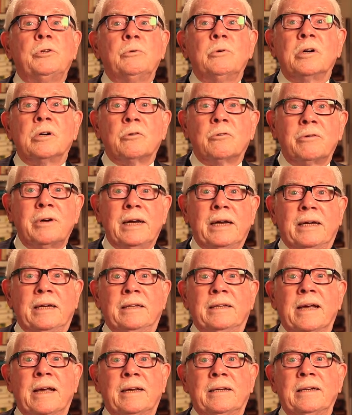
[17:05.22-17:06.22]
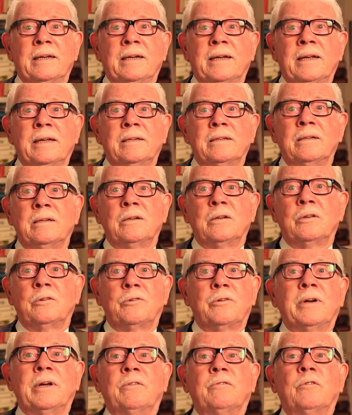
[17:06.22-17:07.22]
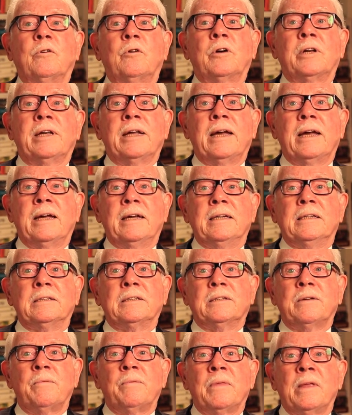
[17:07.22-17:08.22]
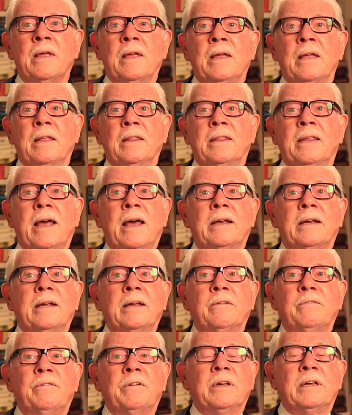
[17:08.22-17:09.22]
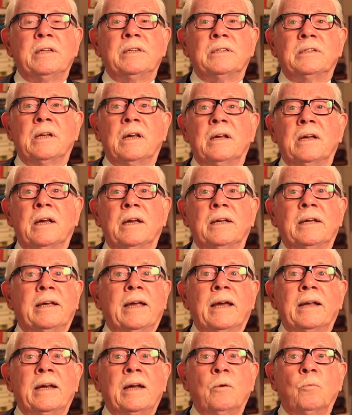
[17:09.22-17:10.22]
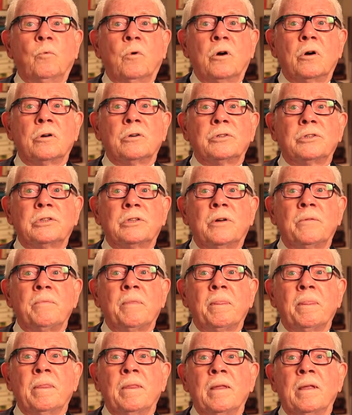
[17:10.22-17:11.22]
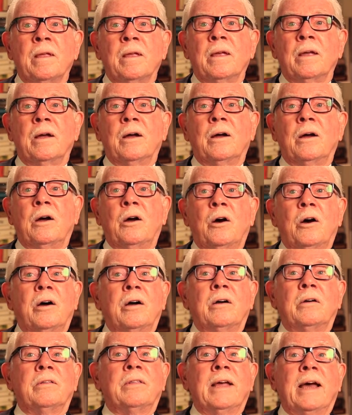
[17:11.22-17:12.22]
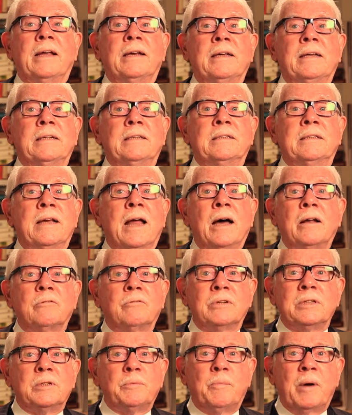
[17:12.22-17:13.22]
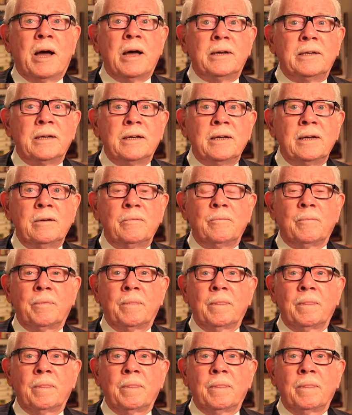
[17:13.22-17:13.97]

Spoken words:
you agree that in 3 or 4 days, that if he's getting worse, that he's not responding,